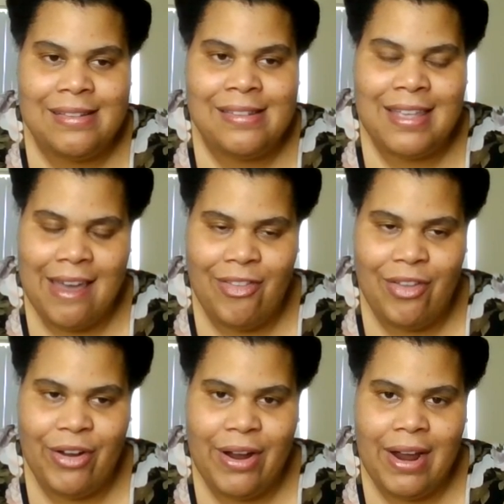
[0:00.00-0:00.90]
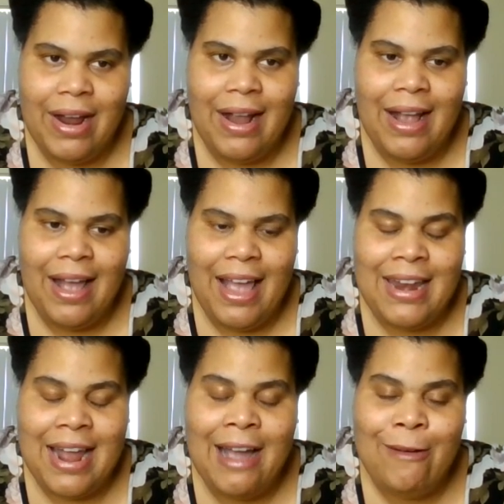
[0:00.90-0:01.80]
together.
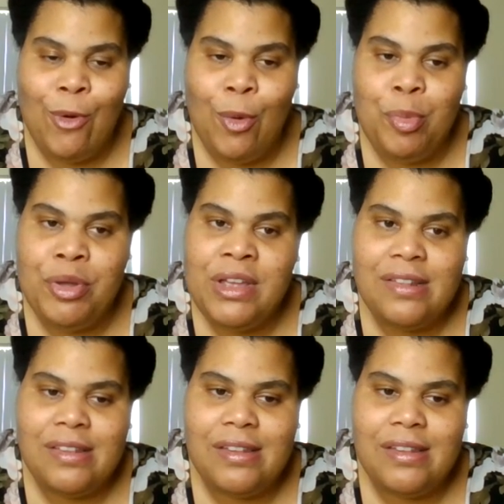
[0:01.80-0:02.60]
And I will put